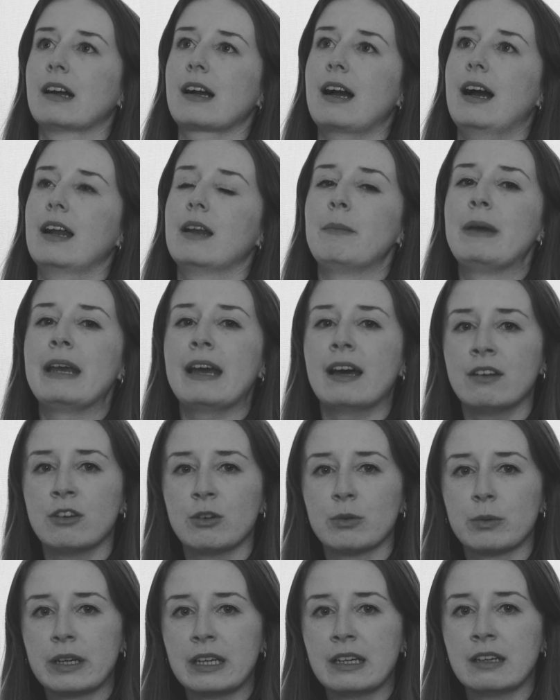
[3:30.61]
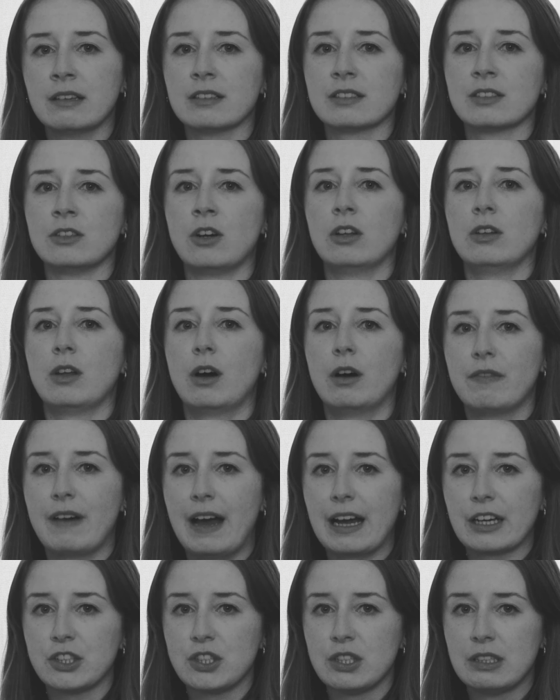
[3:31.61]
kind of meandering there's not a lot of
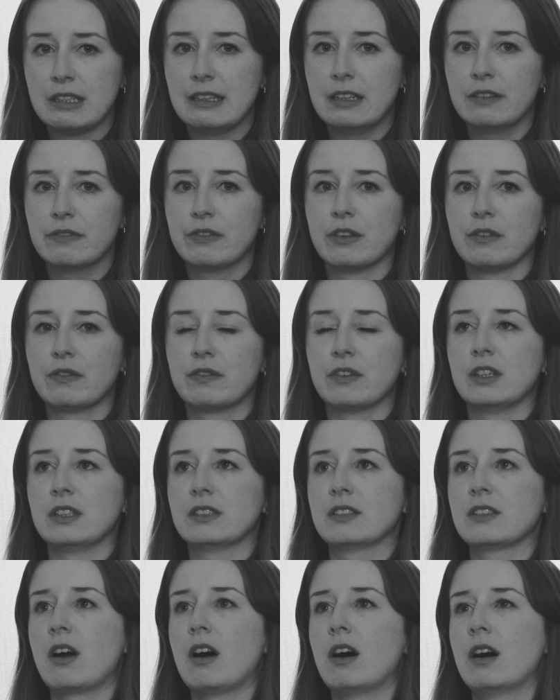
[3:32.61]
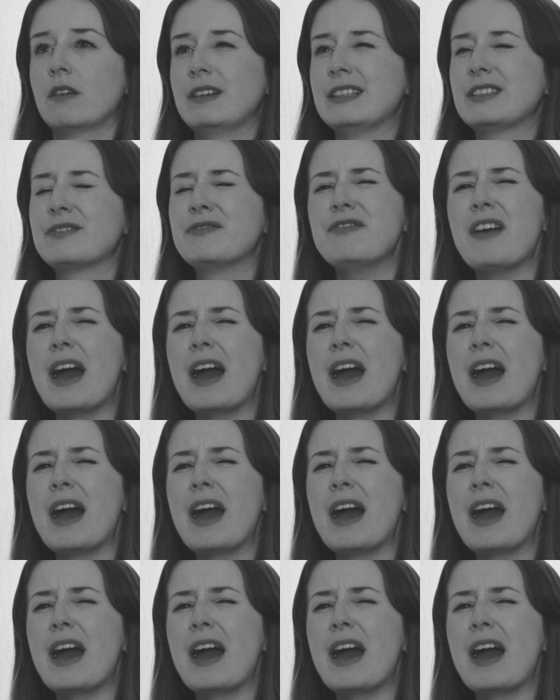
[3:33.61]
action in it for the first half it's